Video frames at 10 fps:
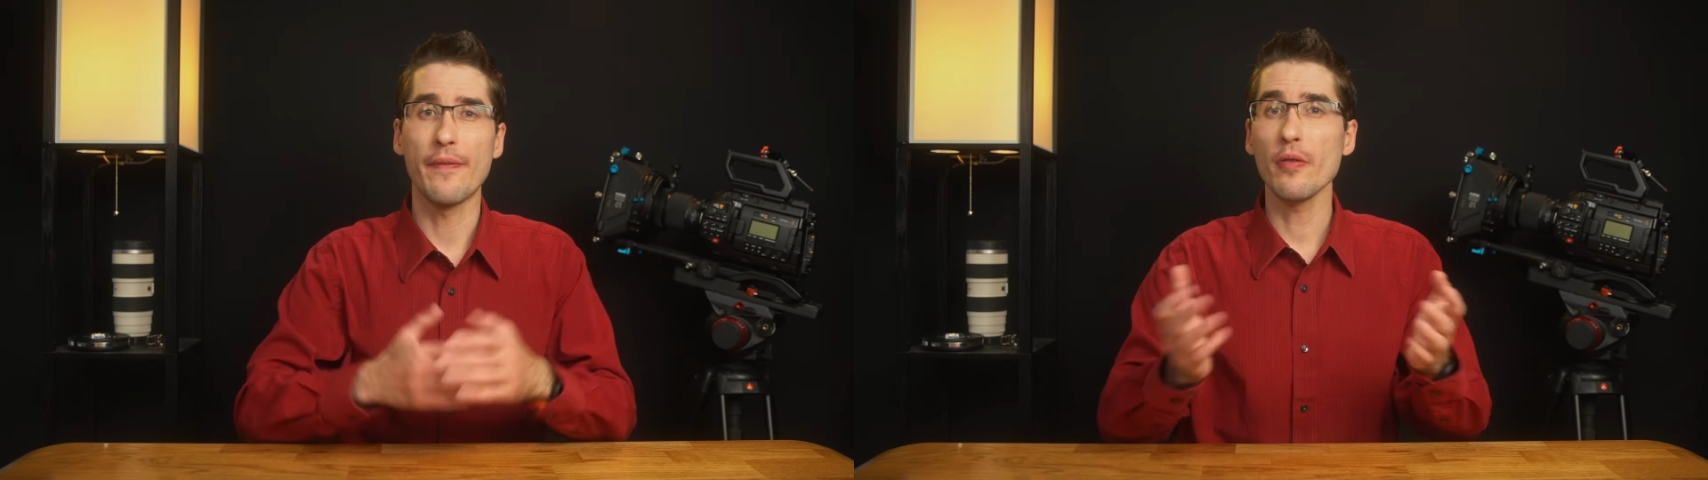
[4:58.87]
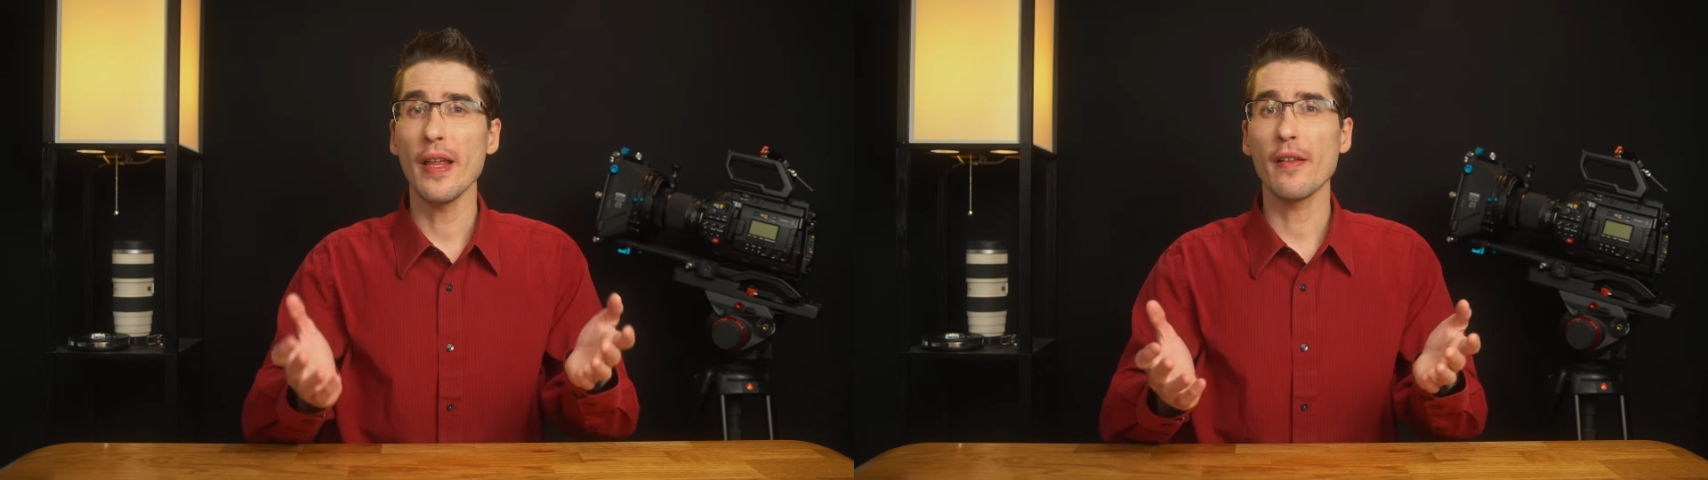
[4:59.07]

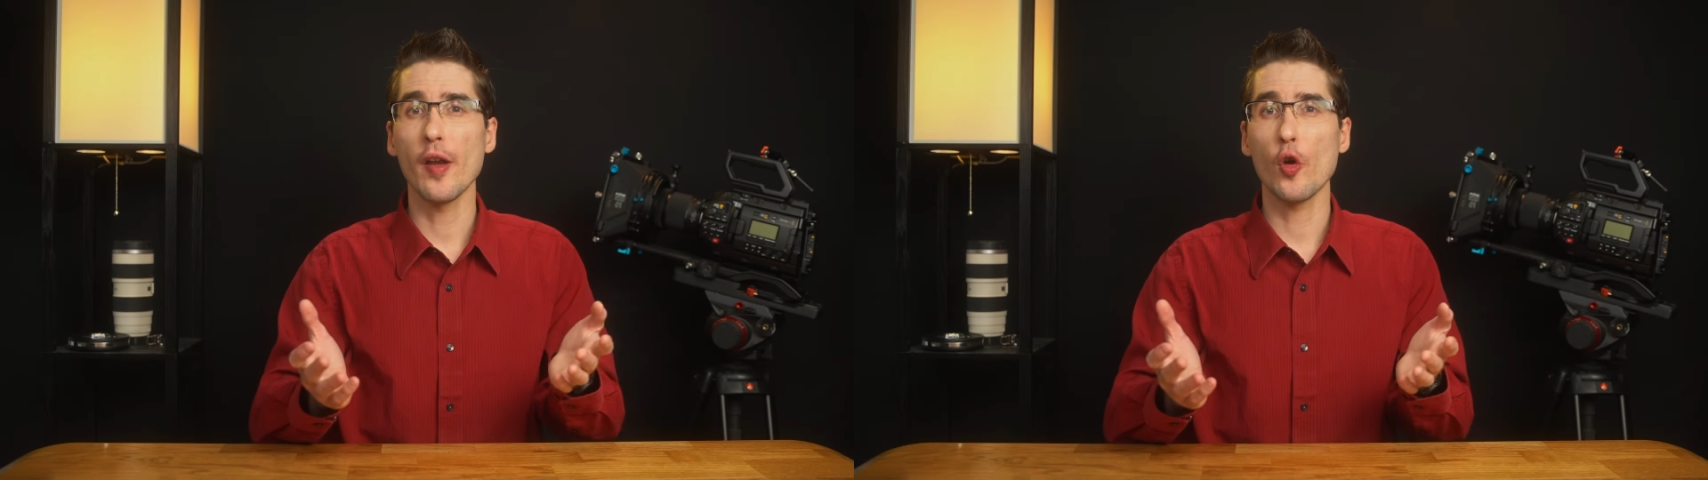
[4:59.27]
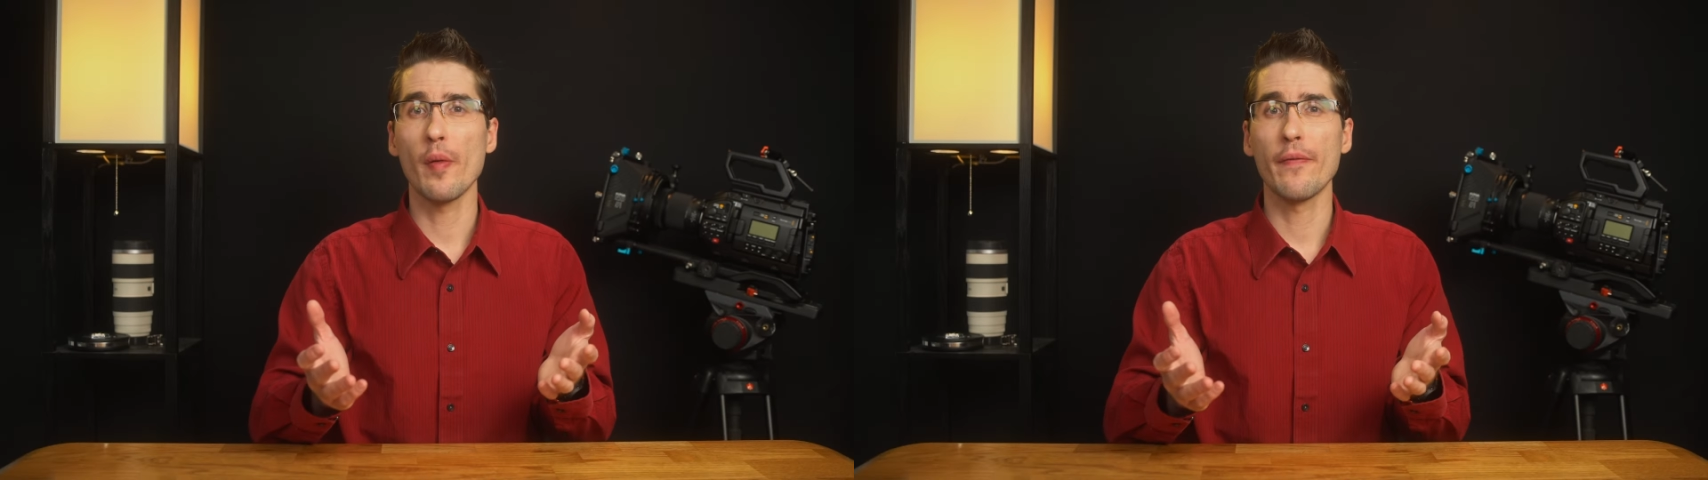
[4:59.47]
If you like
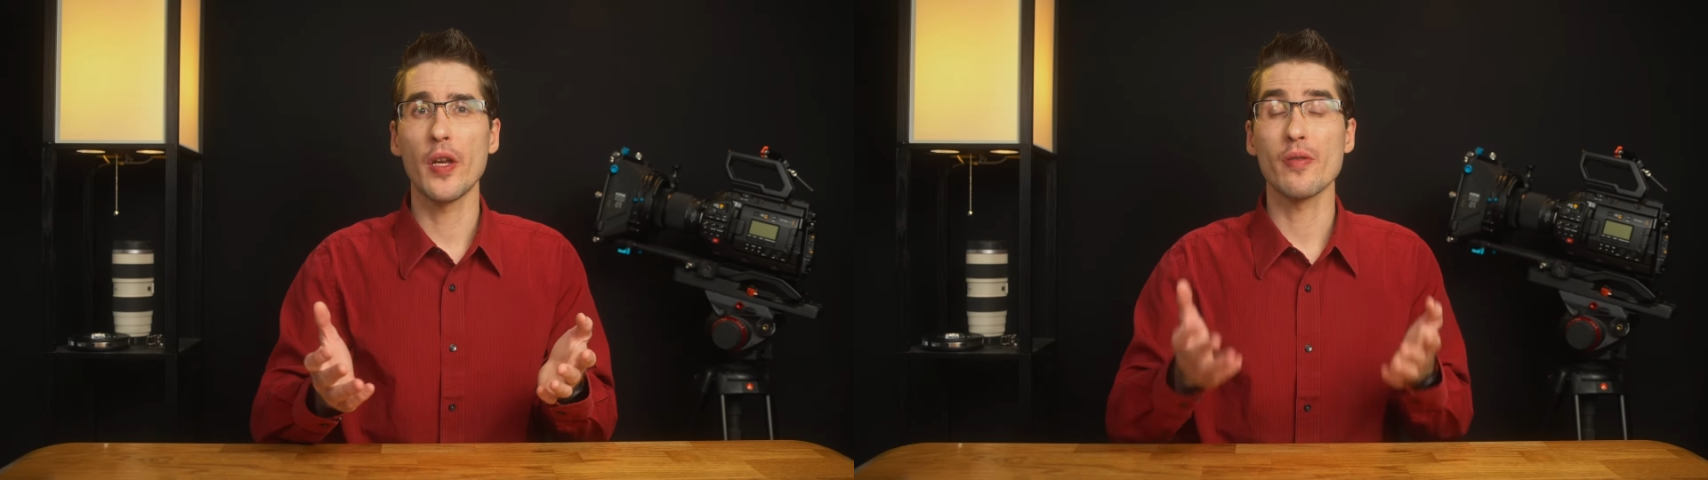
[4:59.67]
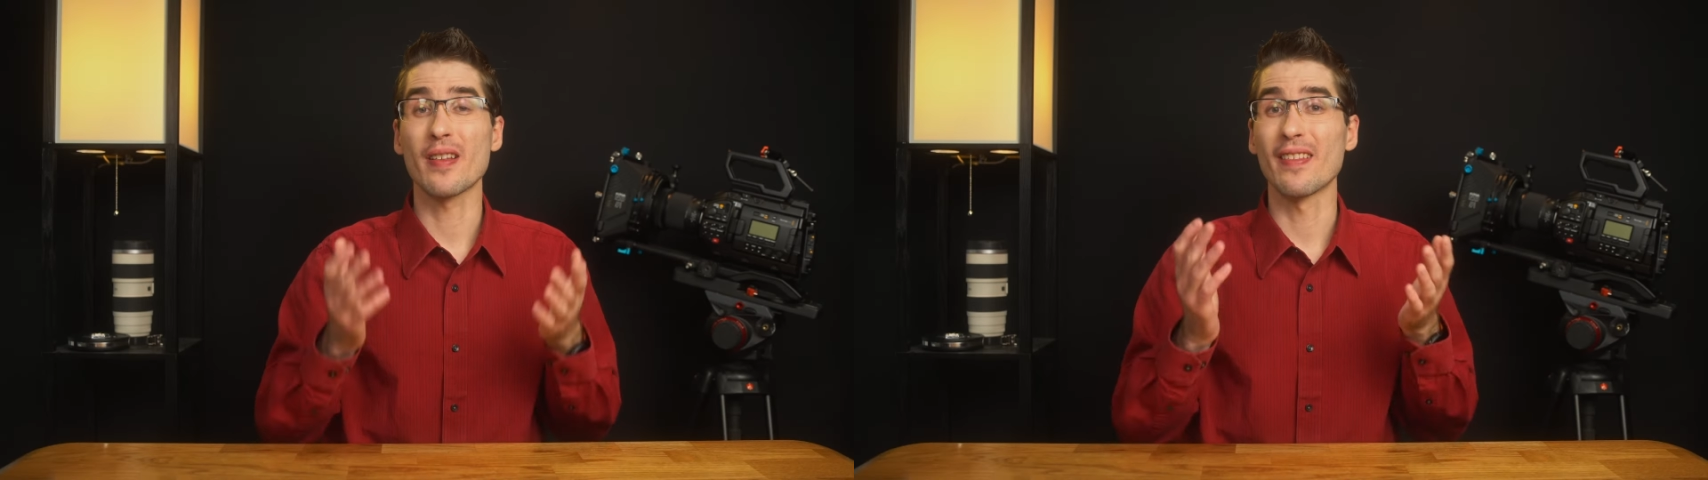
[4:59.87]
lighting equipment
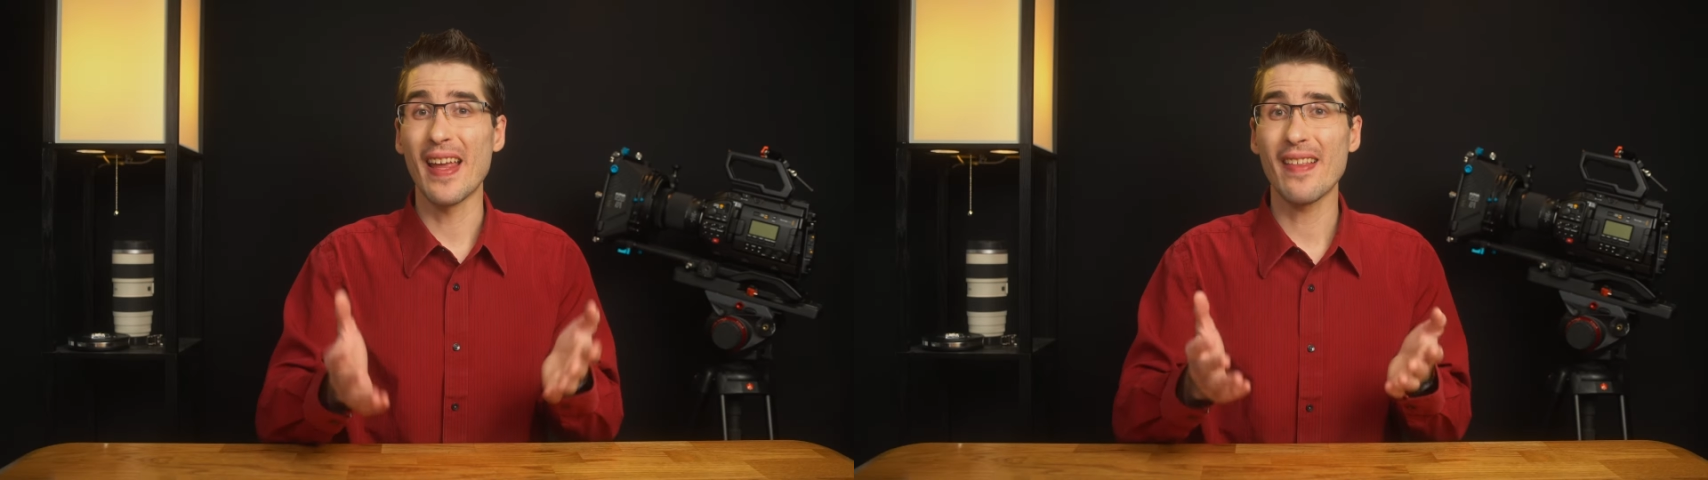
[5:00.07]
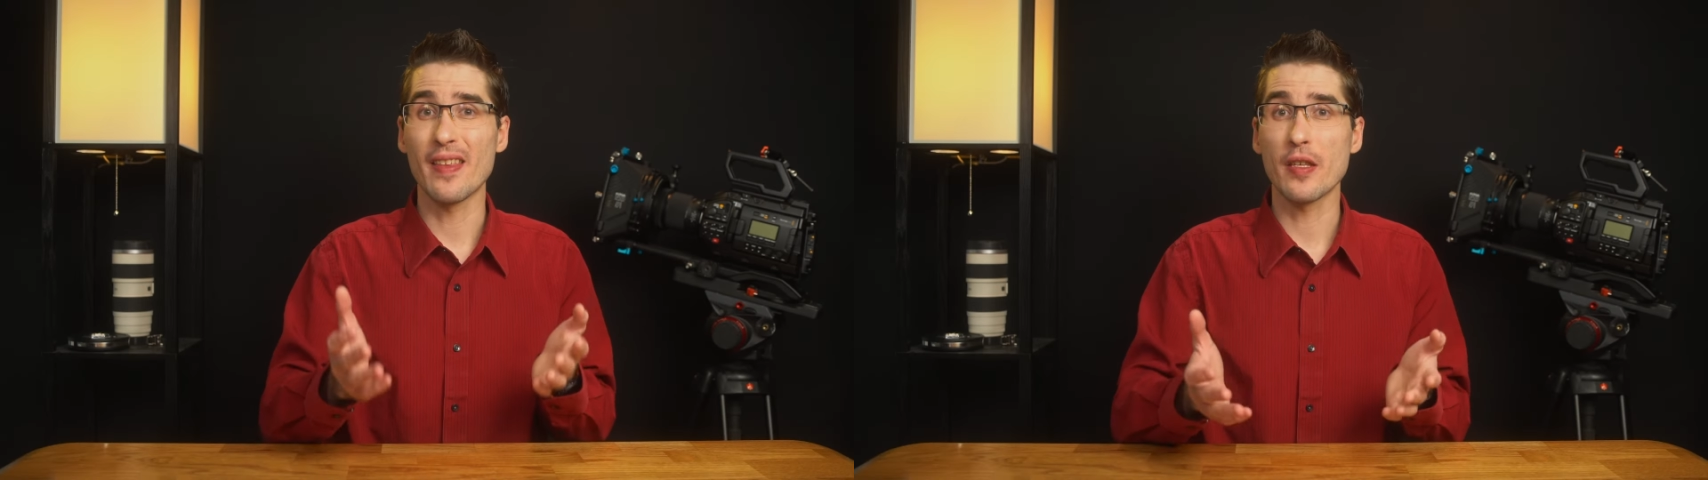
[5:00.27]
videos
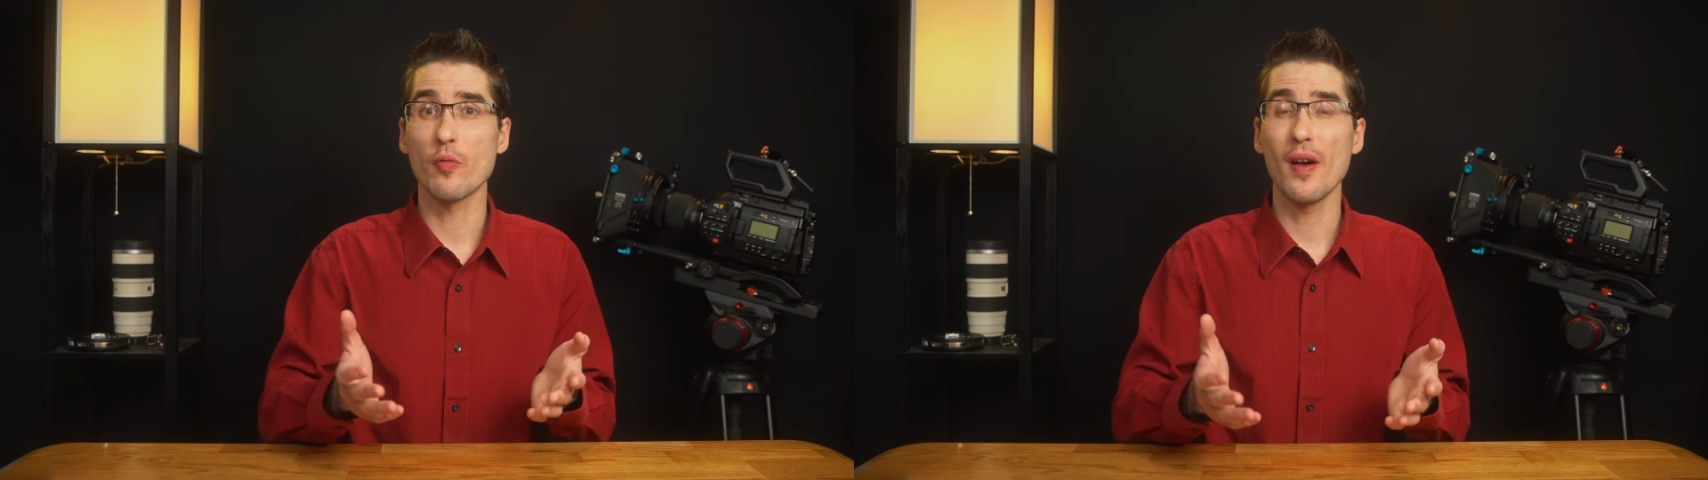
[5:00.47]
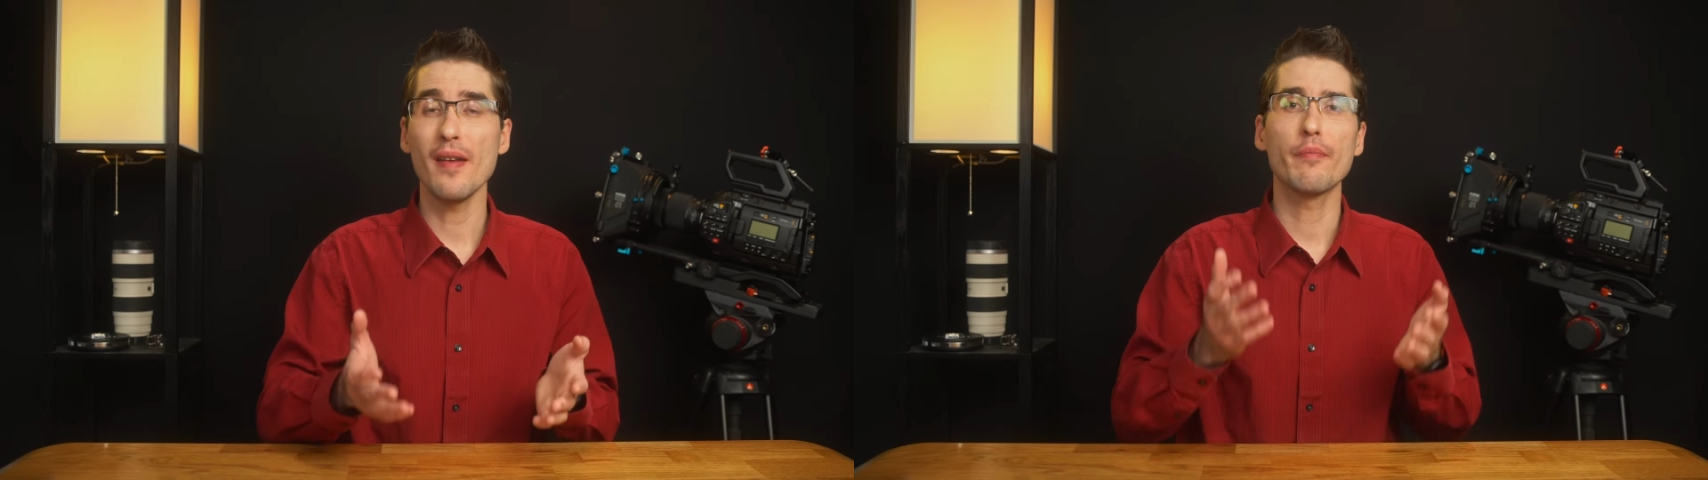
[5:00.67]
like
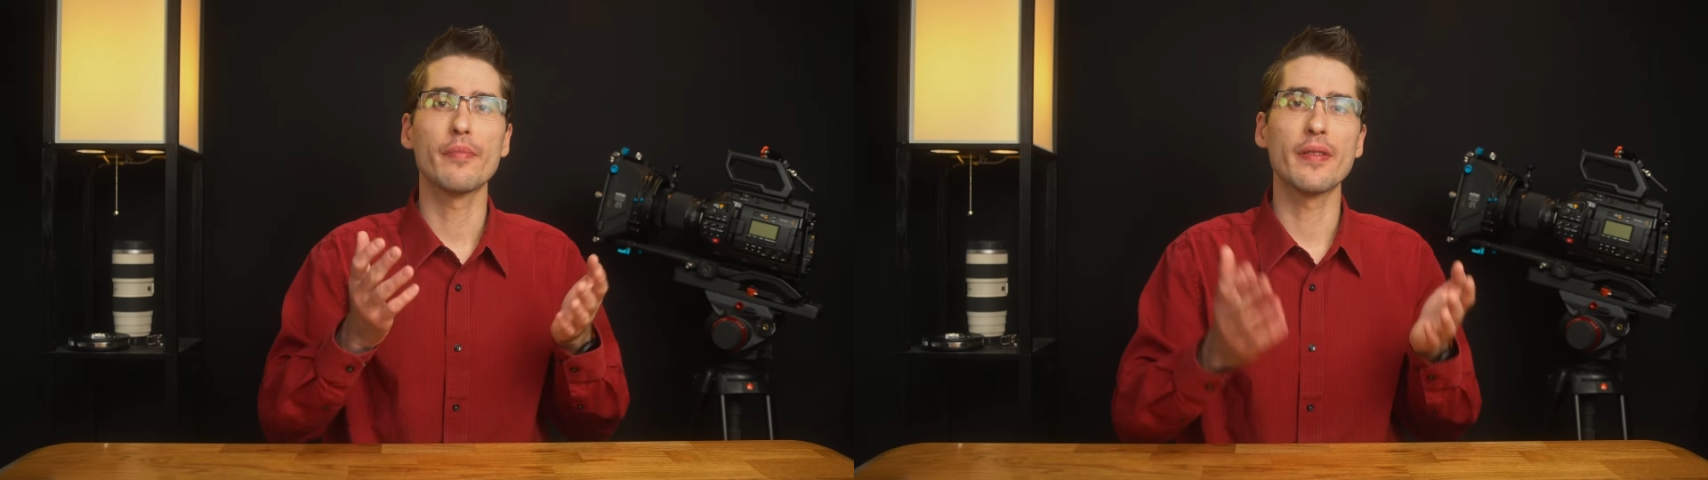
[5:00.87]
this one,